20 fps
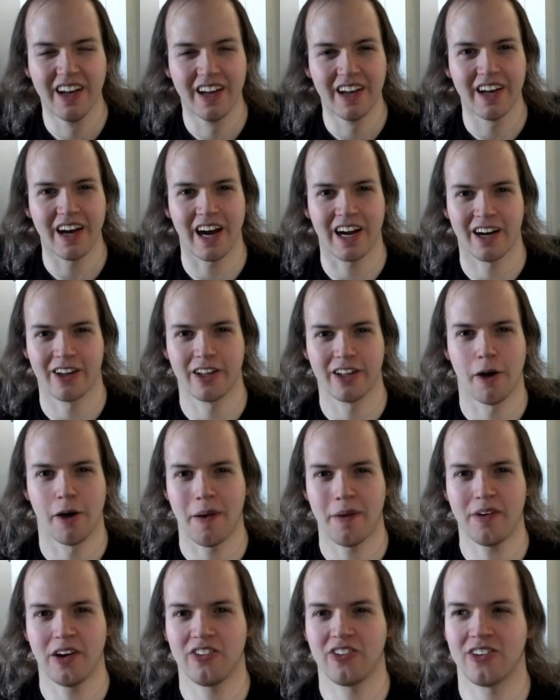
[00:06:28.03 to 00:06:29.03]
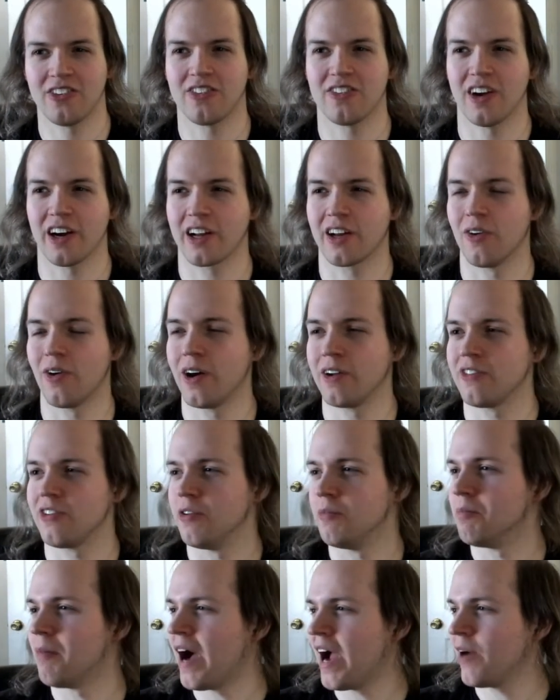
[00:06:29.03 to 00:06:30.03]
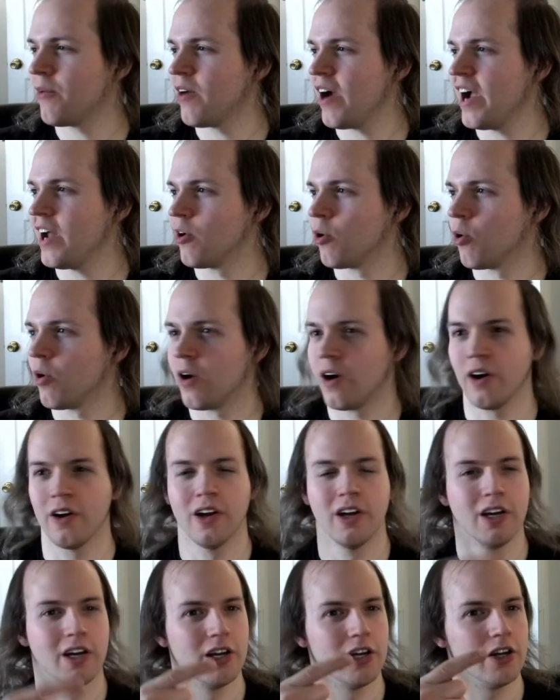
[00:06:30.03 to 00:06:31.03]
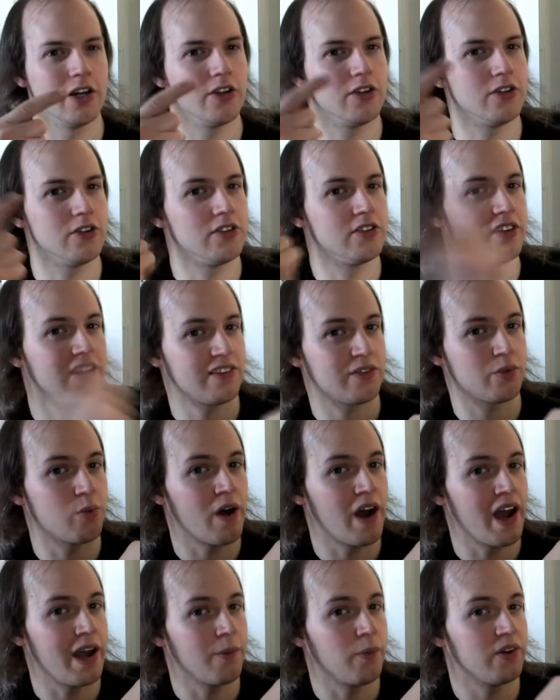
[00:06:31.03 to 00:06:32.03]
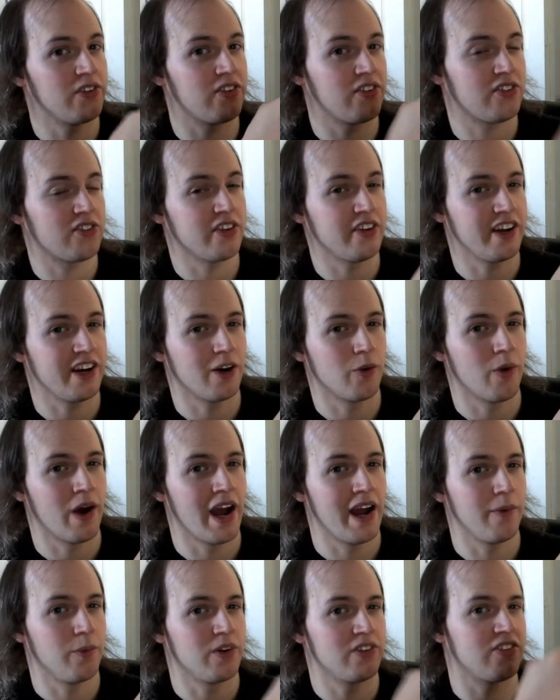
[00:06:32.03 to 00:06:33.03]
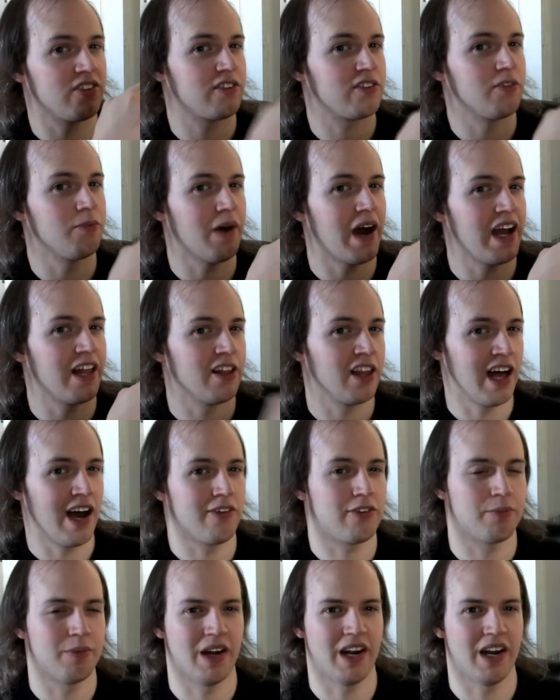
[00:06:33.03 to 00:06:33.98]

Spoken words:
I don't know, maybe I should start going to my right or this way, which is to your right, which is to my left.